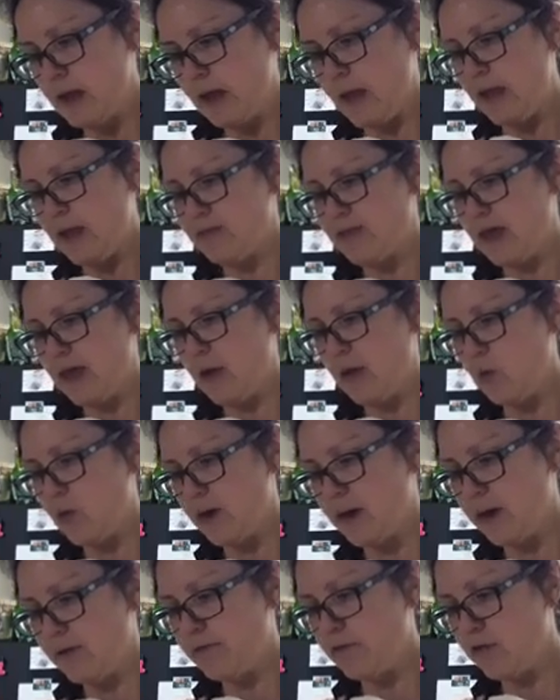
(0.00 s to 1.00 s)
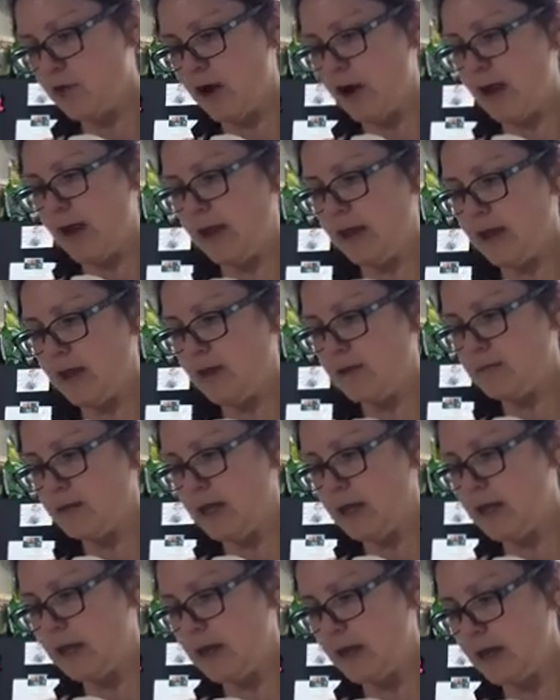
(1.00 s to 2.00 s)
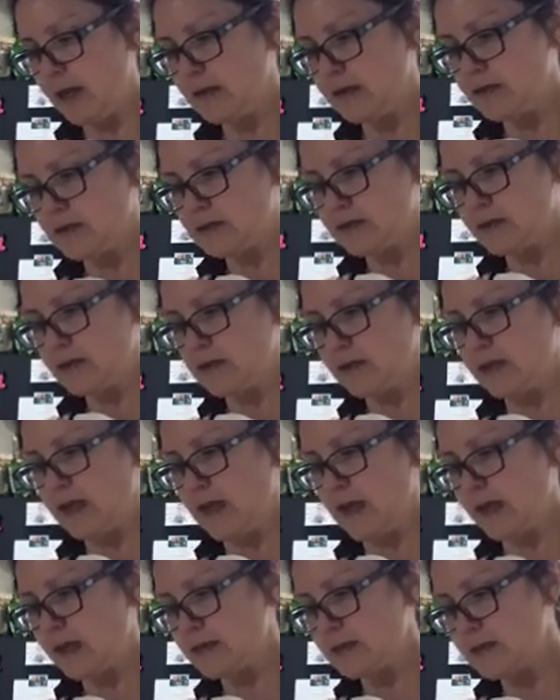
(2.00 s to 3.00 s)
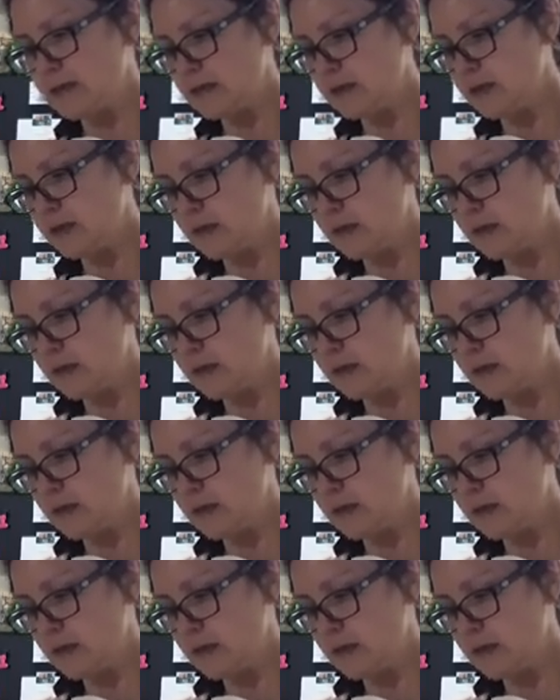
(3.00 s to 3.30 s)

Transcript: and that whatever I am eating doesn't get